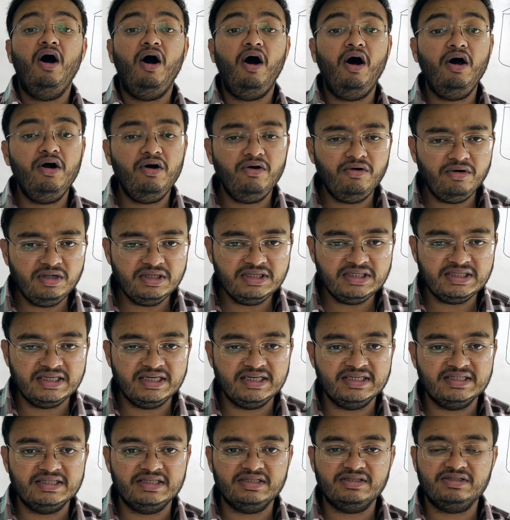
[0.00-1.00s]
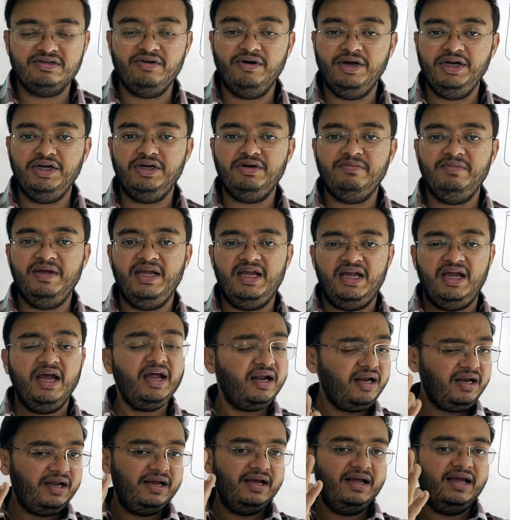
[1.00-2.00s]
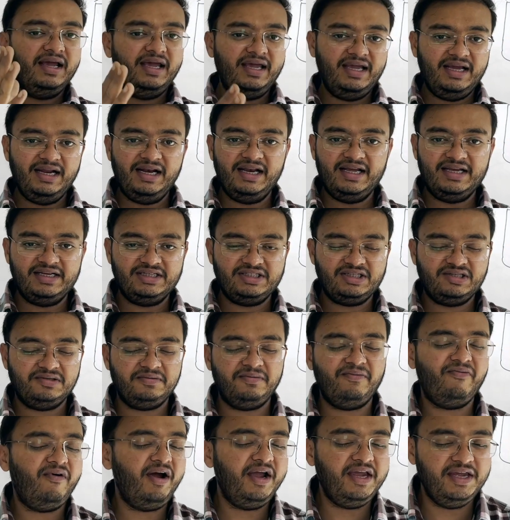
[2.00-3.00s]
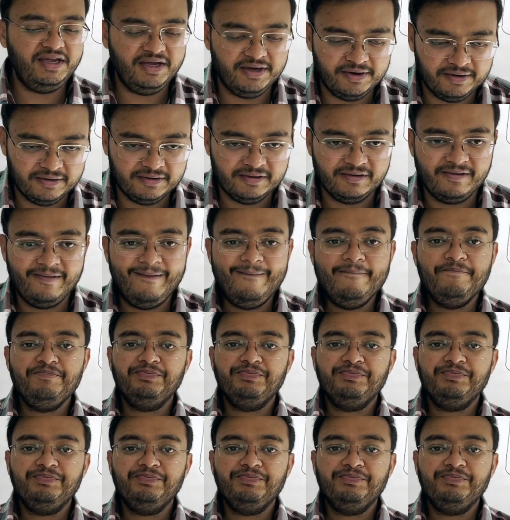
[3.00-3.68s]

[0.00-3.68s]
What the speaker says: or whole series is going to be in English. Why you?